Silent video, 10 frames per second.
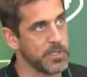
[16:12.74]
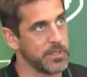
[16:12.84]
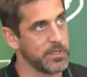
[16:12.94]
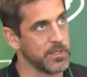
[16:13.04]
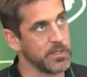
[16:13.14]

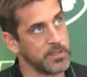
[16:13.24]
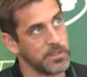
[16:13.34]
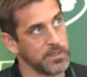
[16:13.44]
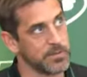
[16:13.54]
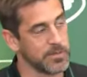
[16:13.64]
and, the,
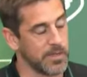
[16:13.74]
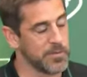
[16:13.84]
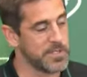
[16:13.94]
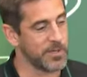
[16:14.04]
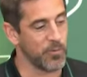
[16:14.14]
you know,
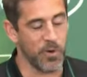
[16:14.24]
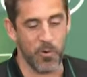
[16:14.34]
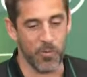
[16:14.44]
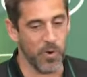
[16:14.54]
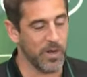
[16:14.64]
obviously
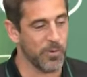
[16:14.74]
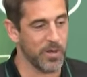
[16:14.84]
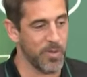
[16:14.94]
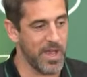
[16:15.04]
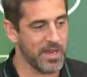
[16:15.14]
going way,
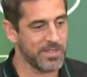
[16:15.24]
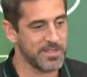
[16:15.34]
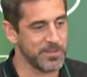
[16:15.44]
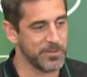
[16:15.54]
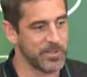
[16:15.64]
way back
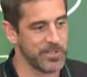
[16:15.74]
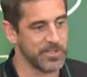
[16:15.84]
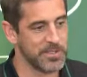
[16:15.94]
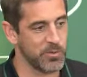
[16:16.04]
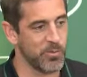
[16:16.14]
to
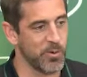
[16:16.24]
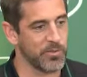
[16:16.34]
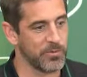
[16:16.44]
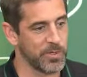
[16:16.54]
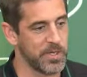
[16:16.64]
uh, Super Bowl
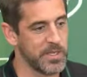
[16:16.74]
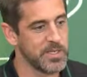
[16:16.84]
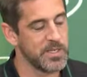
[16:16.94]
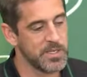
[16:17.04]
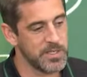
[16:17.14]
three,
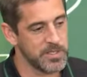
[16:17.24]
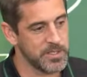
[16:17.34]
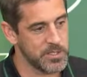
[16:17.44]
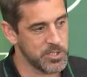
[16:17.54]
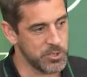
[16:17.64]

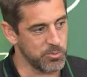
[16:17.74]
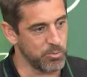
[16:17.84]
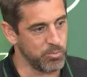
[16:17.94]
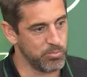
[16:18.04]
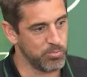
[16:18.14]
to
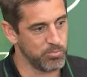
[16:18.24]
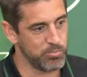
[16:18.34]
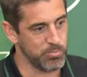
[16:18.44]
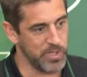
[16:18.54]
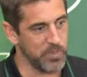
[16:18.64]

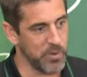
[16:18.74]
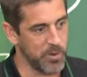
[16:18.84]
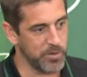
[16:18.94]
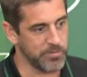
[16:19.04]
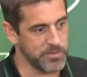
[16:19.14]
be a
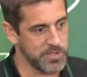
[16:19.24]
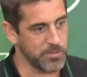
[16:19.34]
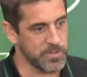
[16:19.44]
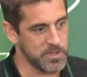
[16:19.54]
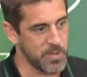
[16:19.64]
part of
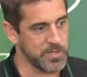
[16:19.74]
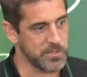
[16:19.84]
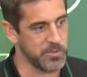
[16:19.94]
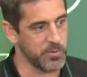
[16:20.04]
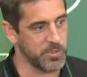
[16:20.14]
something
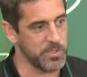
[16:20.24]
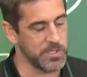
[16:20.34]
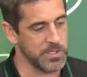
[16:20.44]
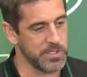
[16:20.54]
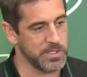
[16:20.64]
special would
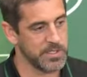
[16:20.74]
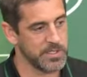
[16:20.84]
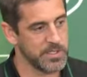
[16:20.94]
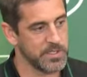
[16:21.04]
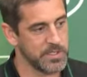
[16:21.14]
uh,
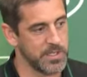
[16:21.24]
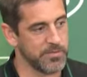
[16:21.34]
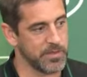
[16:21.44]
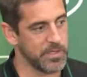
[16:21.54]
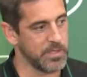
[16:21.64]

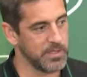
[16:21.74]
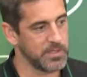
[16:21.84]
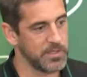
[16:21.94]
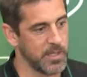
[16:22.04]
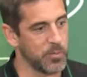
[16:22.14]
definitely
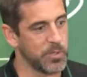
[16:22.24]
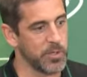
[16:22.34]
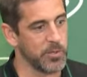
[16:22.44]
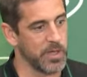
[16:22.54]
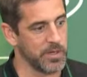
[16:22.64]
help you
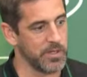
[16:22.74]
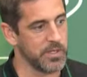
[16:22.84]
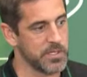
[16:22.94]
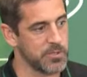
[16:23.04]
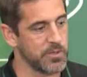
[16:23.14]
go down in
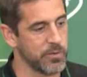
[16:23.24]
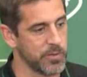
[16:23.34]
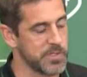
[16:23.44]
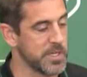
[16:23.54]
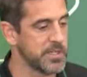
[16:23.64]
the history of an
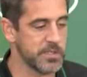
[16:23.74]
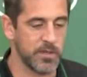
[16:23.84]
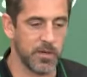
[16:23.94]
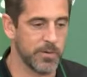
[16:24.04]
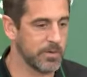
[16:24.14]

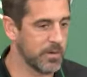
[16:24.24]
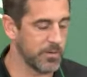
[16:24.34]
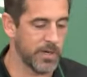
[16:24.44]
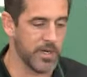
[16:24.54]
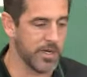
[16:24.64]
organization. I
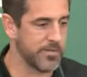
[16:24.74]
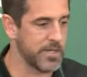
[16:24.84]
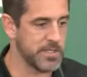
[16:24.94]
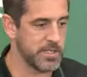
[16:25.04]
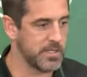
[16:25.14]
already have
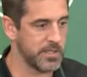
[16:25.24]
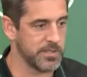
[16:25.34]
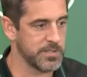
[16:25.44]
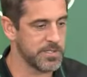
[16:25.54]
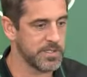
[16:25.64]
18
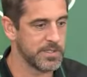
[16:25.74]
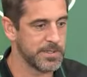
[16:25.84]
years